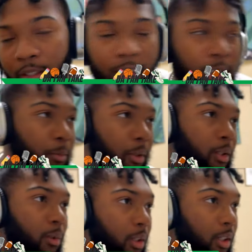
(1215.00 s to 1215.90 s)
didn't
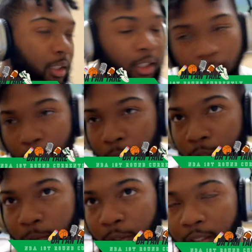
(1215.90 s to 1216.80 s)
play well, D'Lo
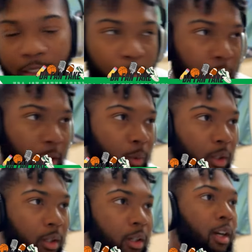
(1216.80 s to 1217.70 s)
played well, didn't play well,